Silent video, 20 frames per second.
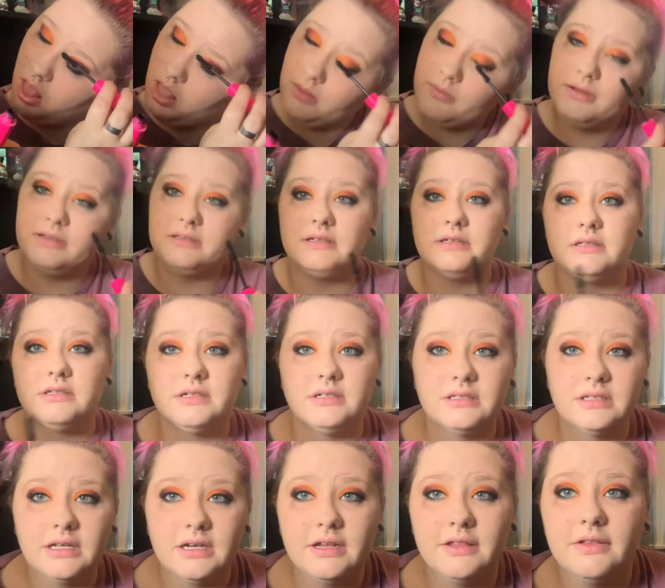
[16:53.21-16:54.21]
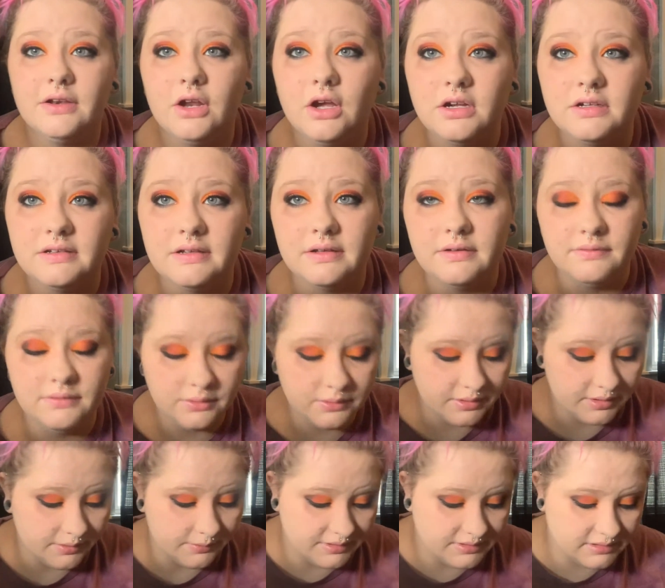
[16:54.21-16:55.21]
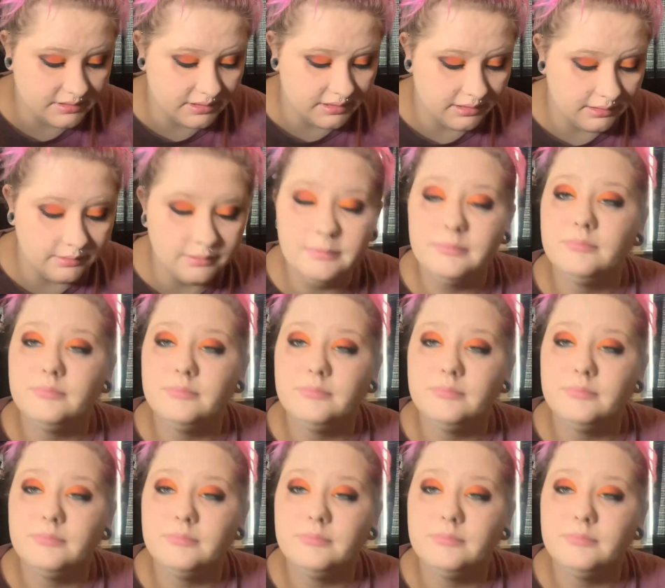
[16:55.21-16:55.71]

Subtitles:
My sister's letting the dogs out if you hear whistling.